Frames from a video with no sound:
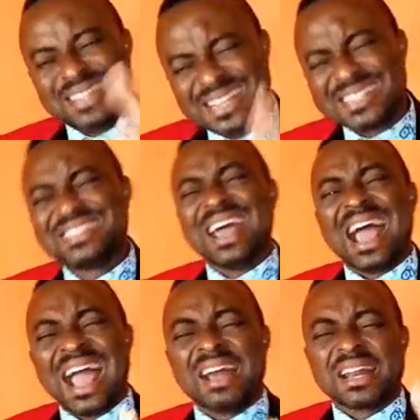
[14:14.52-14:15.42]

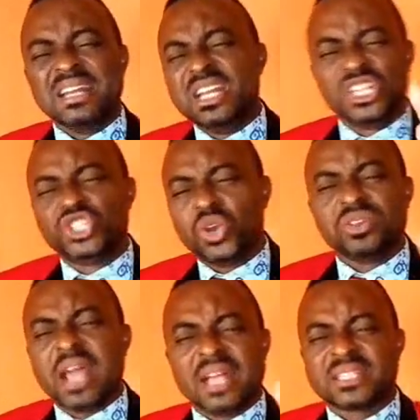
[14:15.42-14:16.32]
This
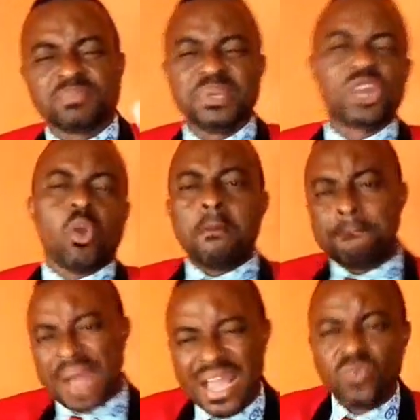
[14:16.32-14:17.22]
religion has been
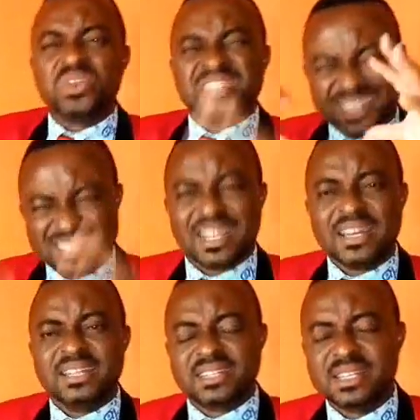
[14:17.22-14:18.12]
combined with
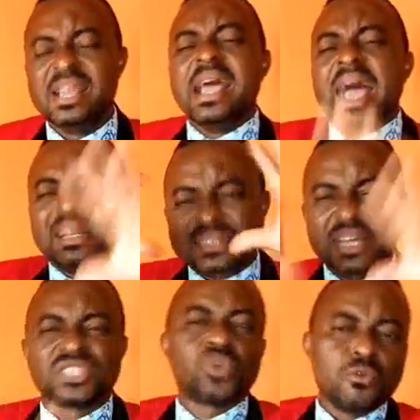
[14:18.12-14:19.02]
Christianity,
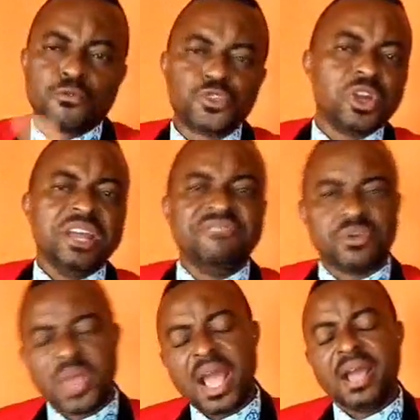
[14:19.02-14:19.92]
and there is confusion
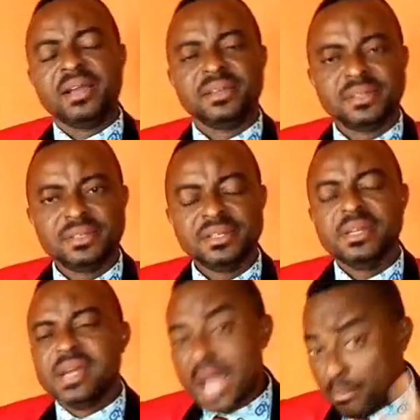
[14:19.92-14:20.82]
everywhere.
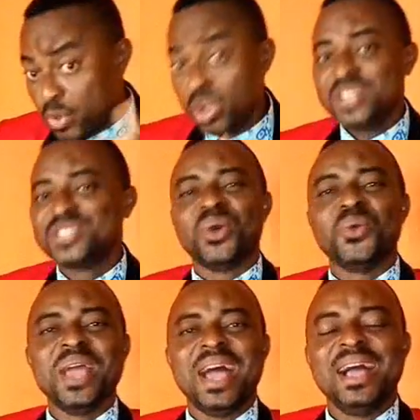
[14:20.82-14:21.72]
I'm going
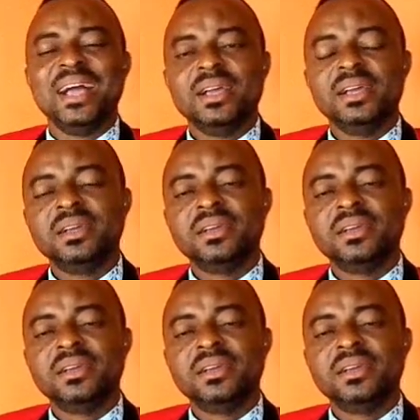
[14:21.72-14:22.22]
somewhere.